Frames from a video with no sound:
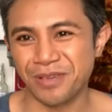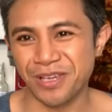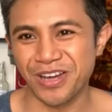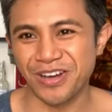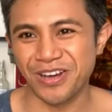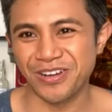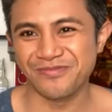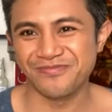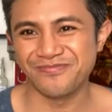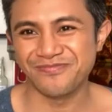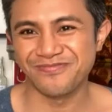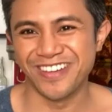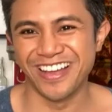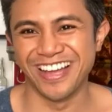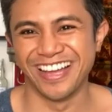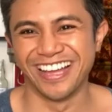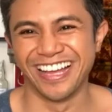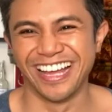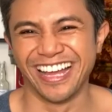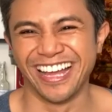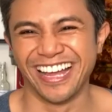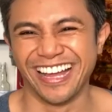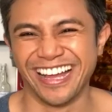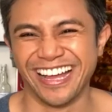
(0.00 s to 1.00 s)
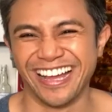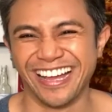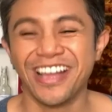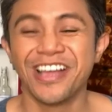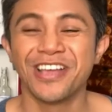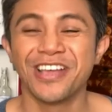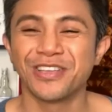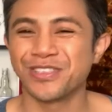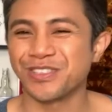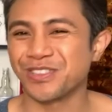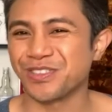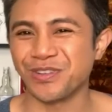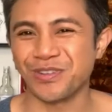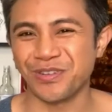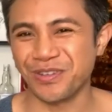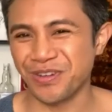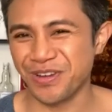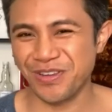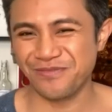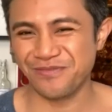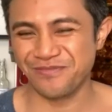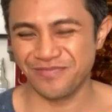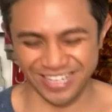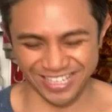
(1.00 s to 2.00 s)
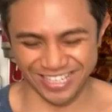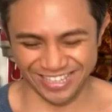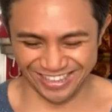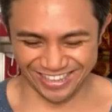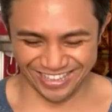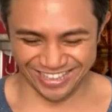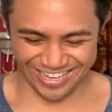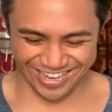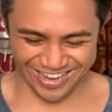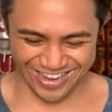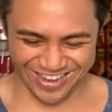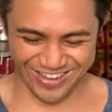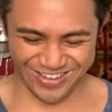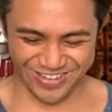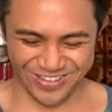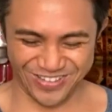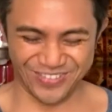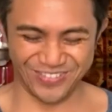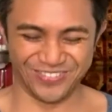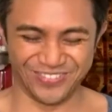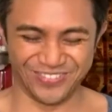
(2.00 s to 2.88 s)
go. Story of my life.